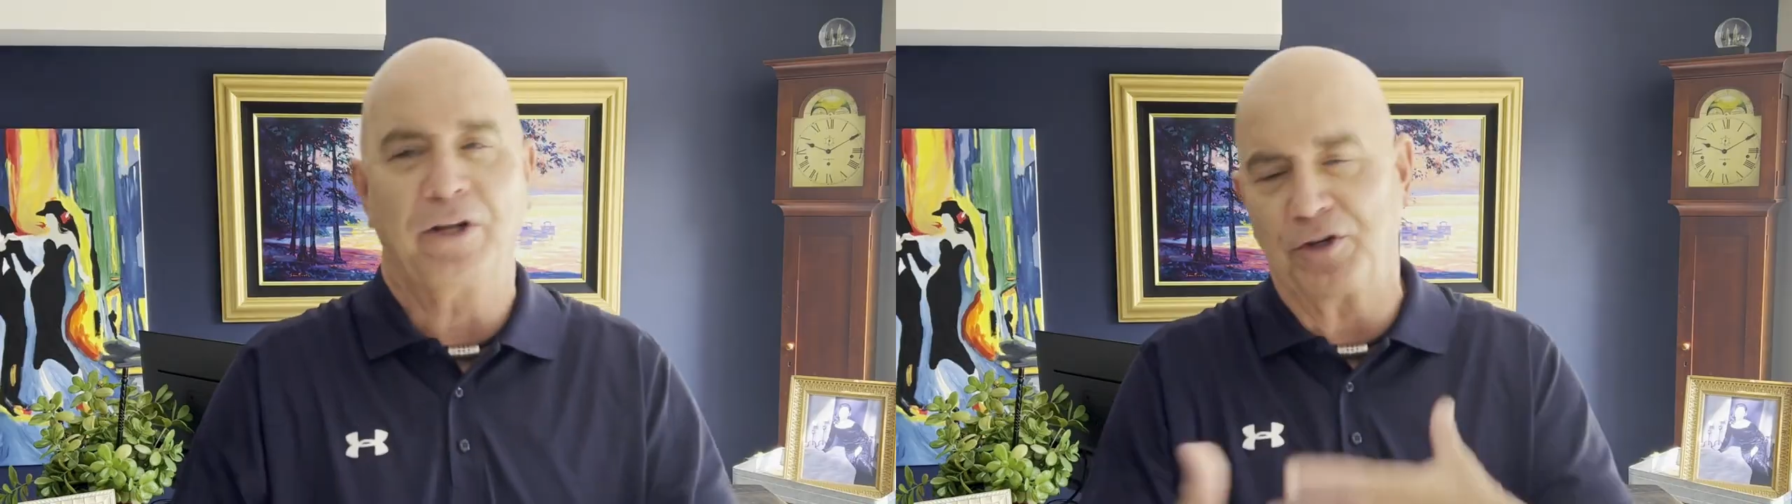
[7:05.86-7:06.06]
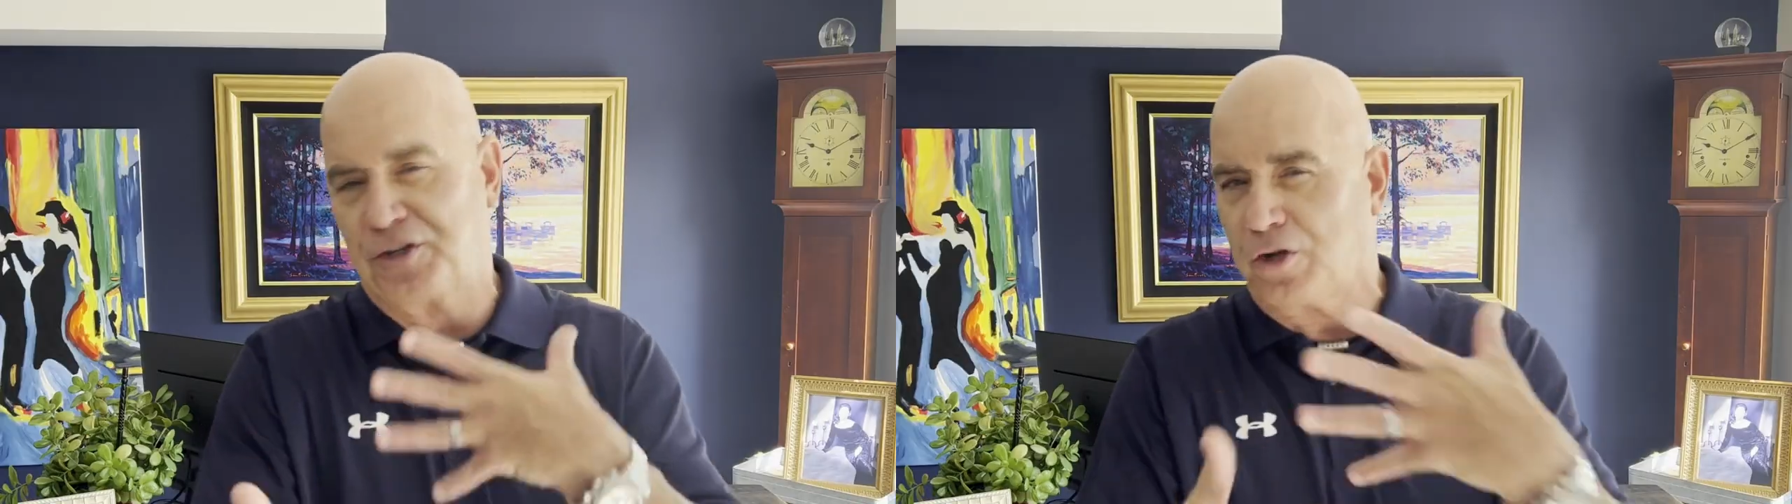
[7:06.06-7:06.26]

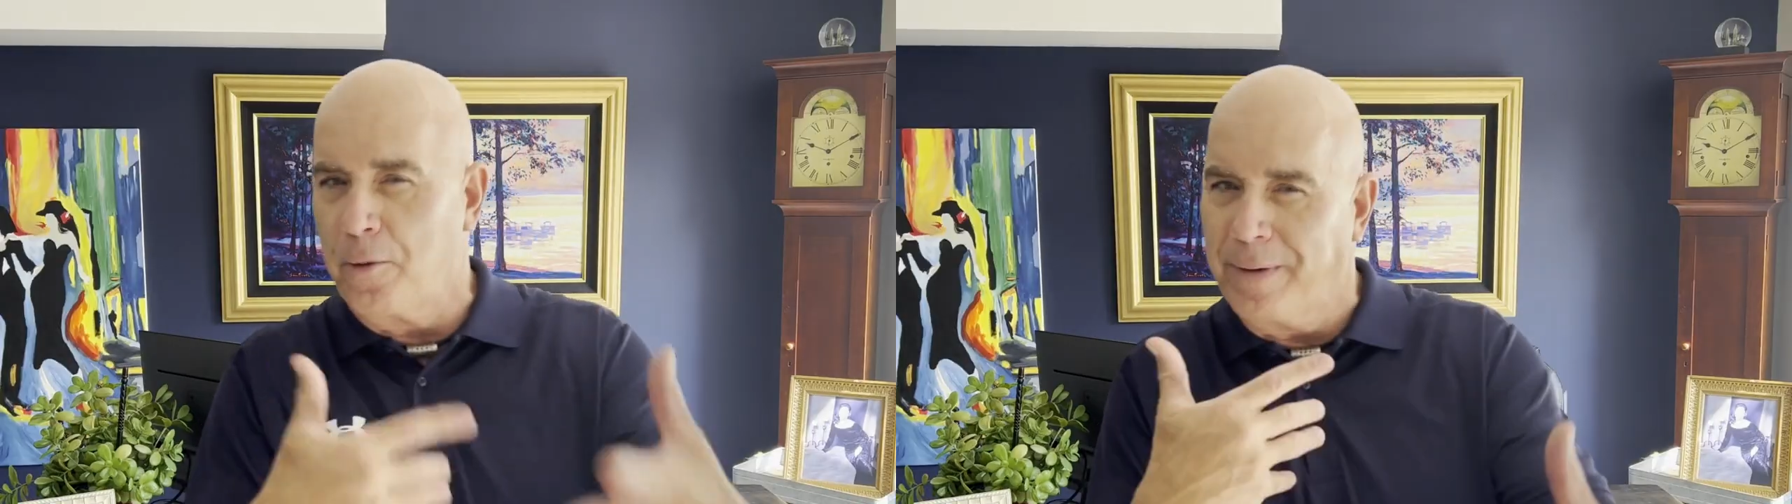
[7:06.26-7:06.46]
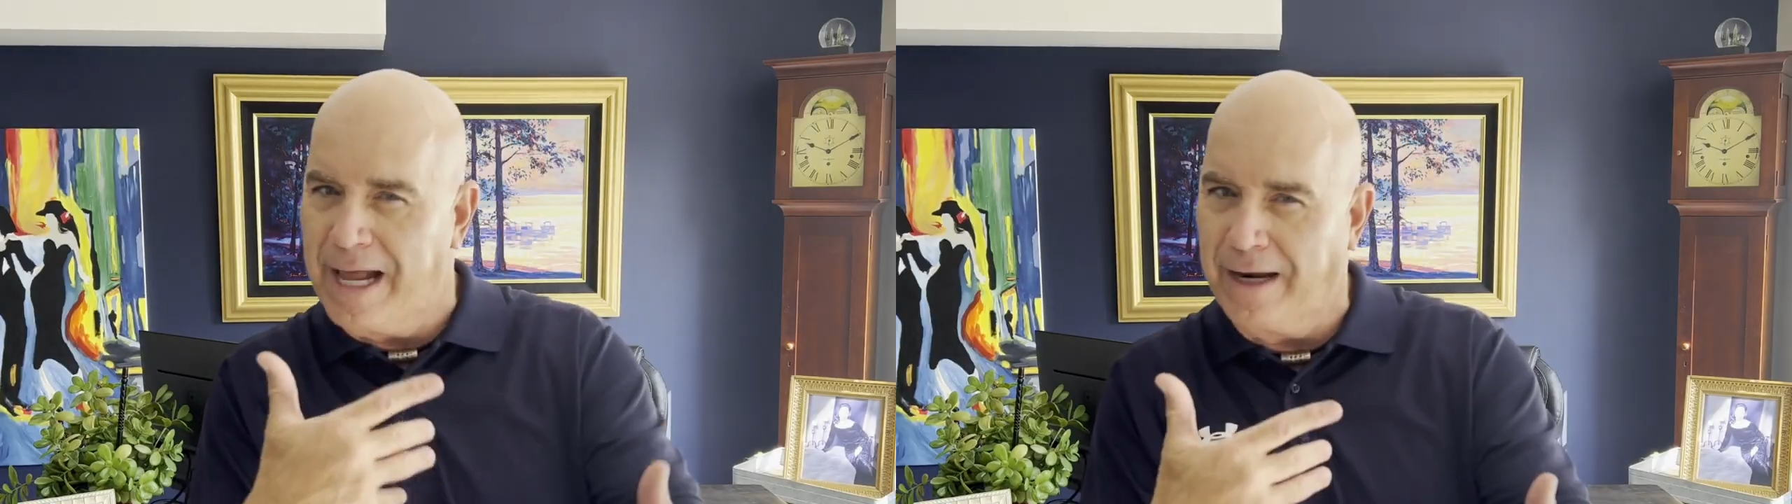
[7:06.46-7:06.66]
you're
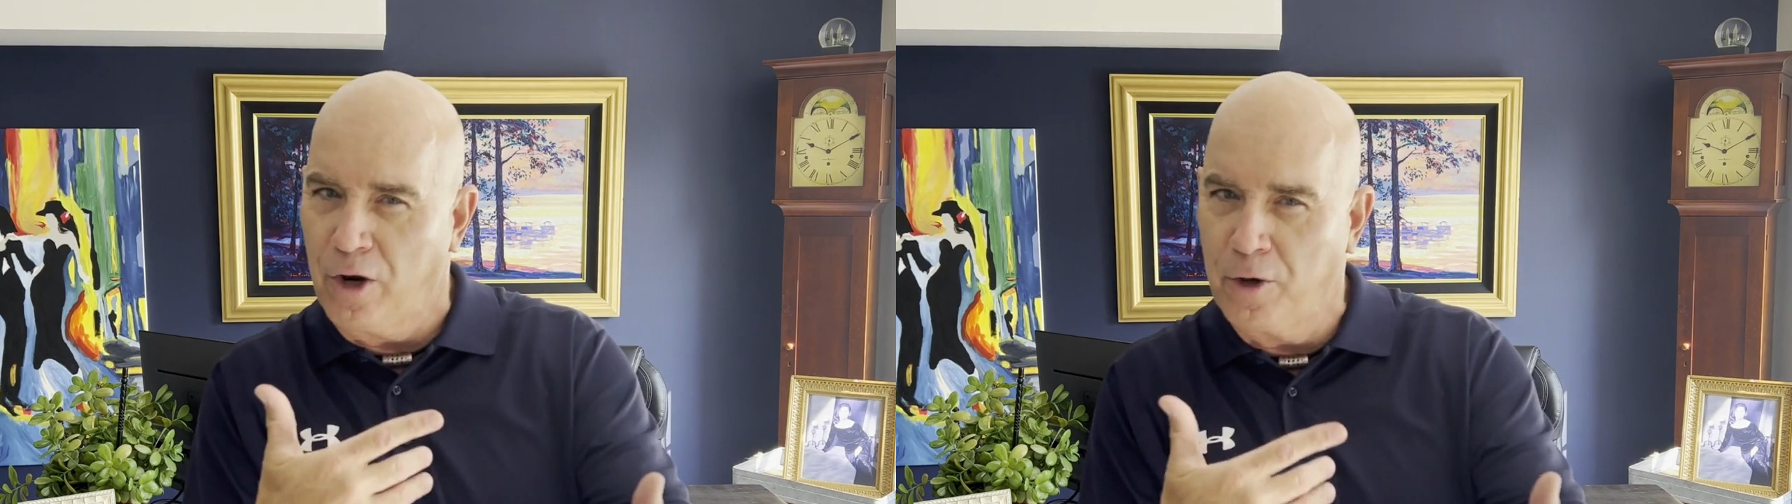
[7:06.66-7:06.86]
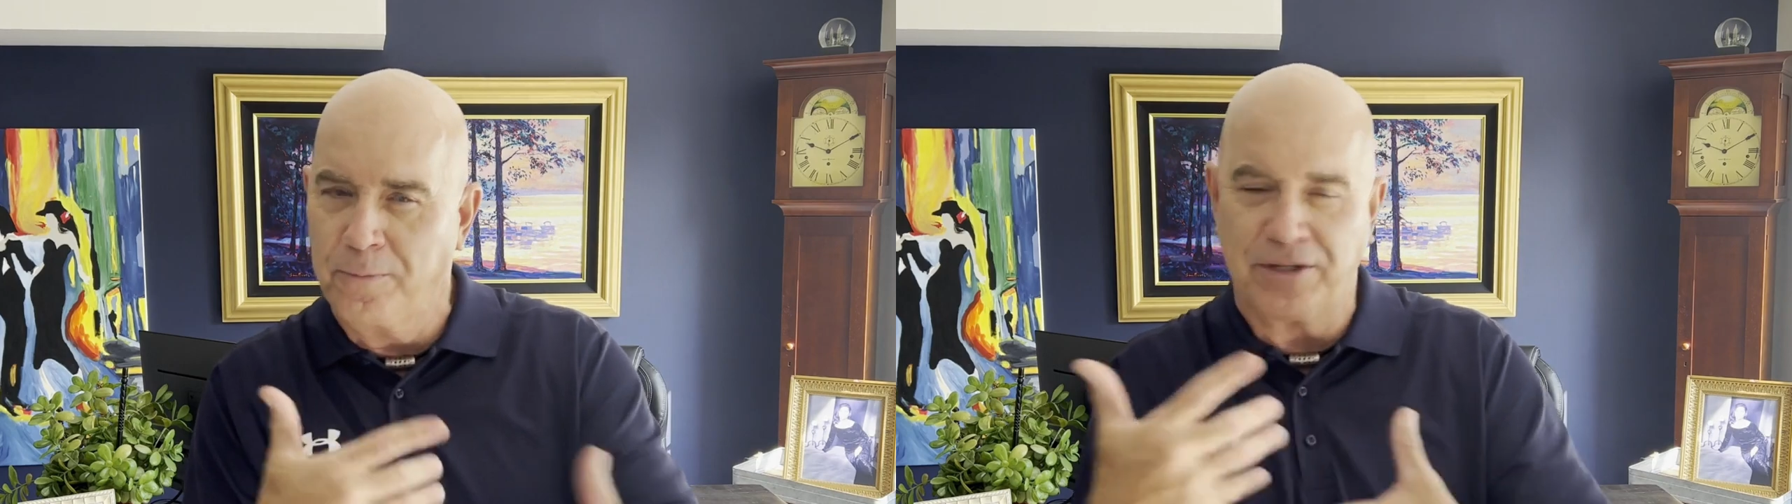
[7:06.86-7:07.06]
scooping out
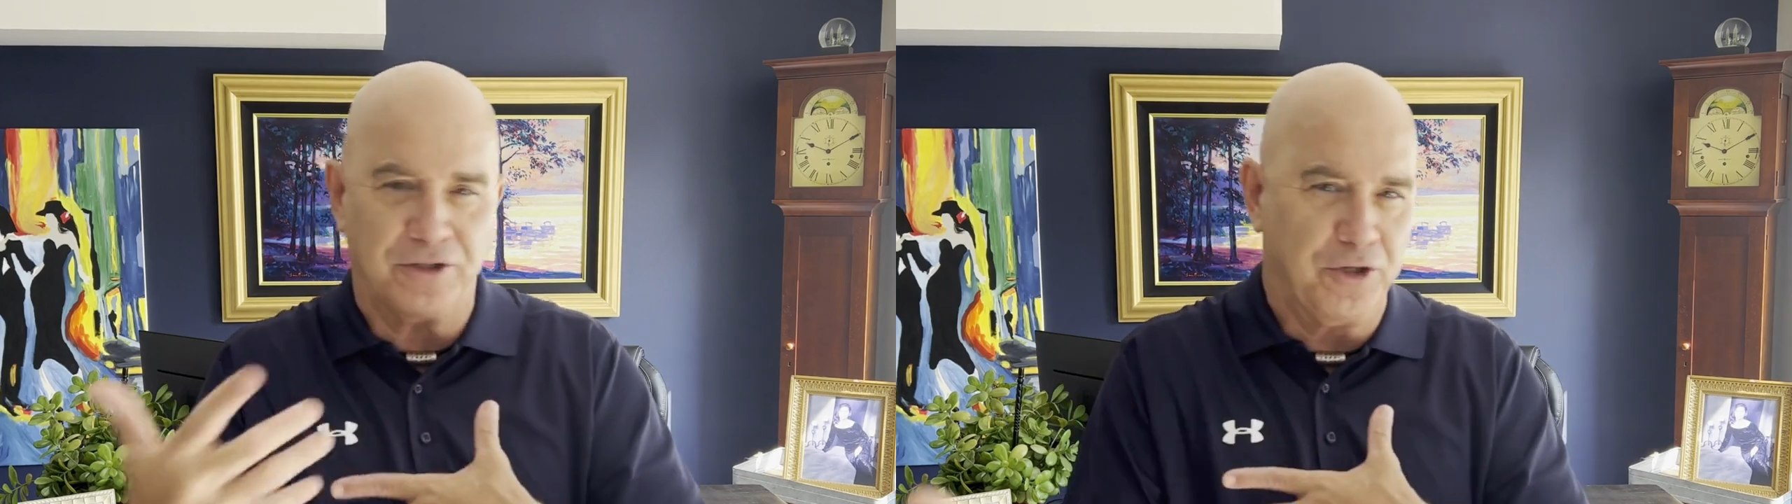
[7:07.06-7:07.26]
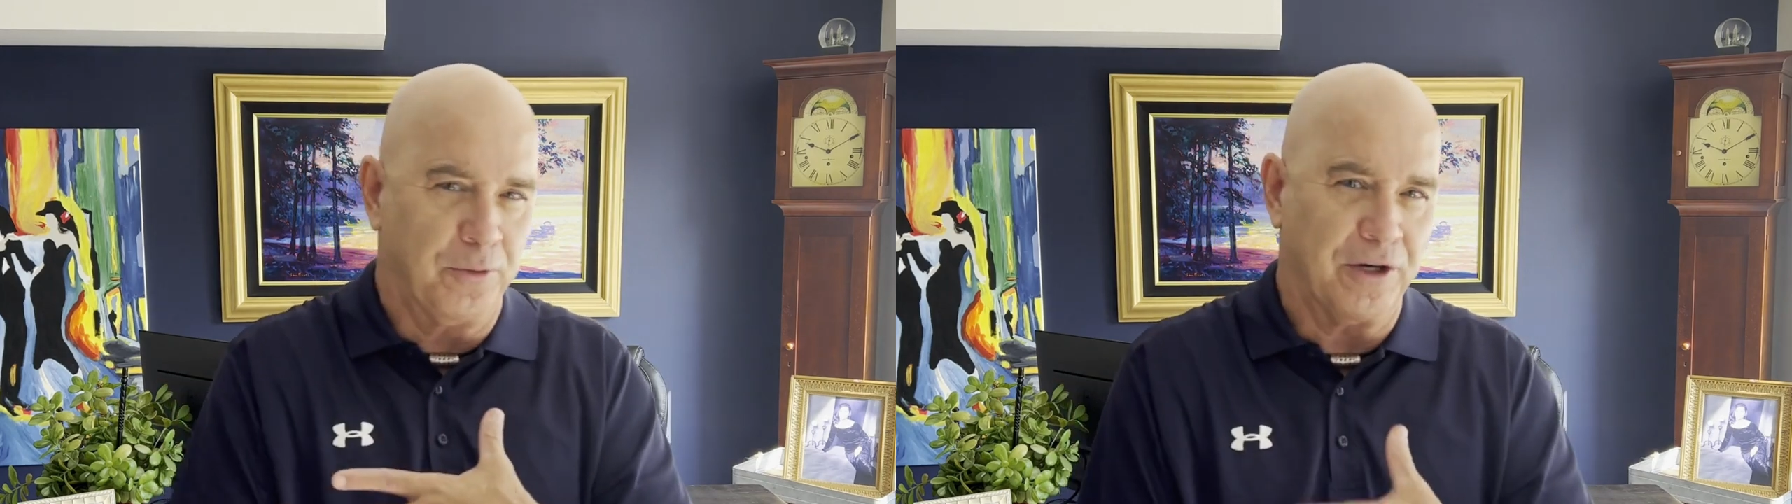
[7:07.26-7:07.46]
homes and
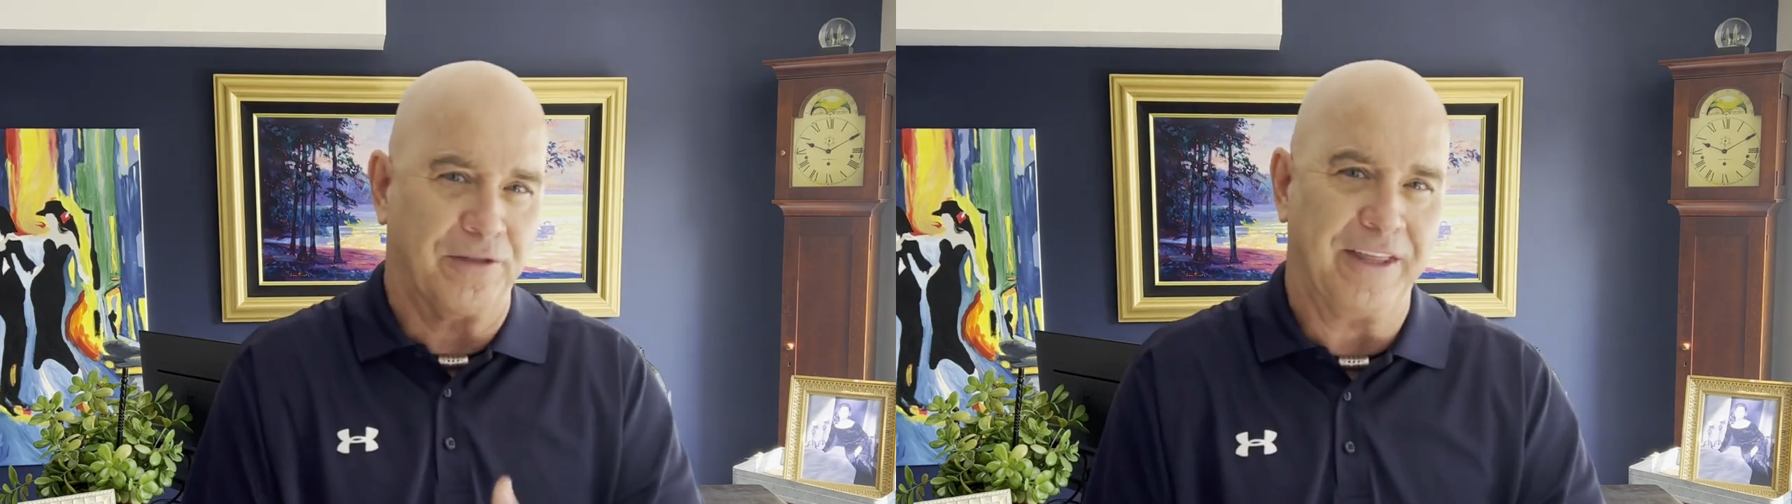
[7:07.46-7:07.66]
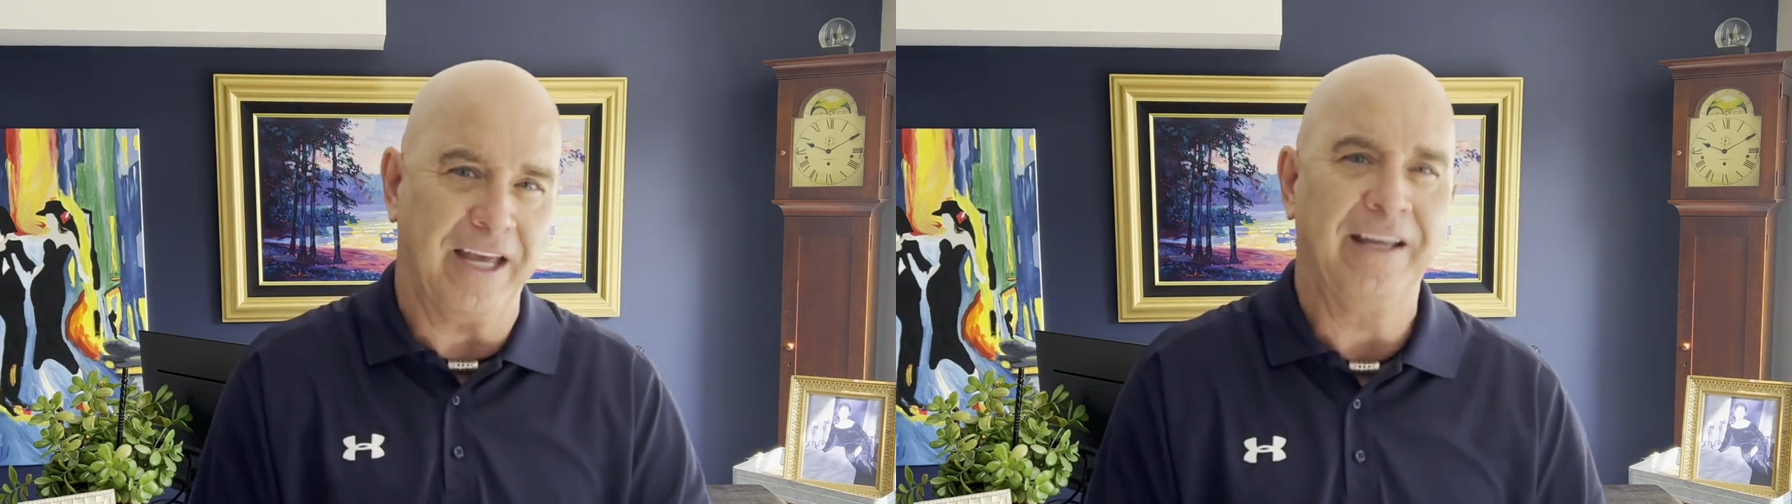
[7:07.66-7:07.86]
doing your
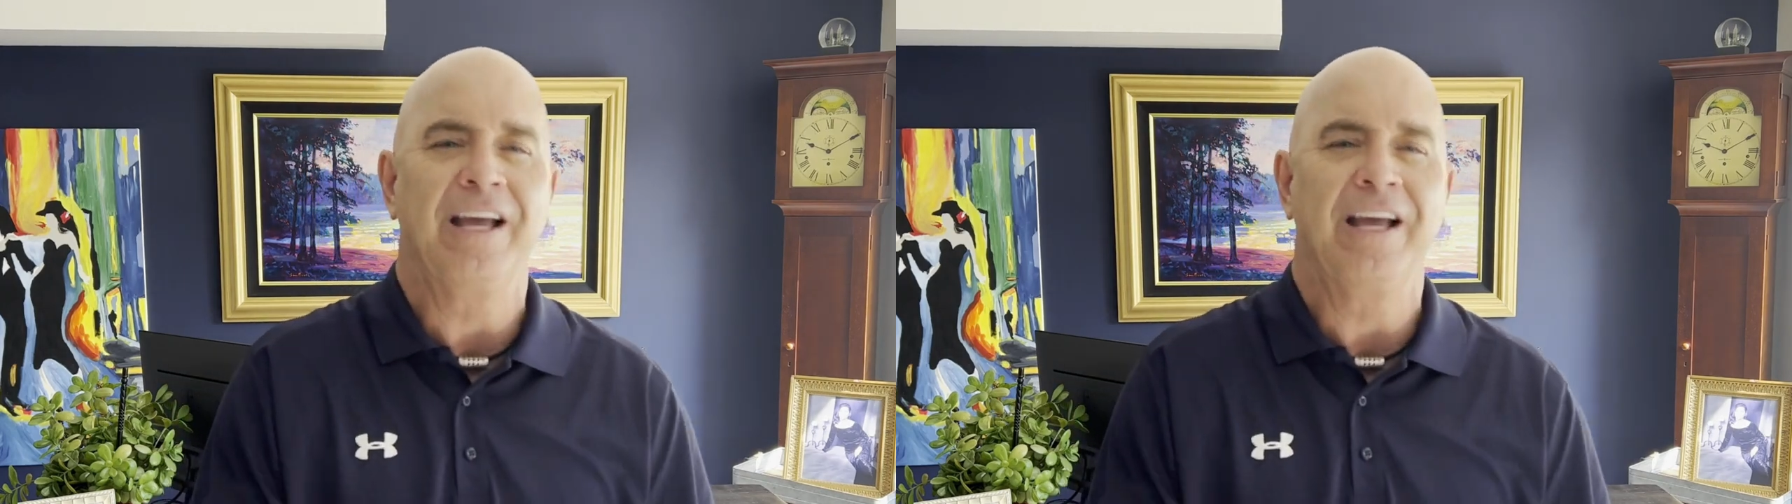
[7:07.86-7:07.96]
thing,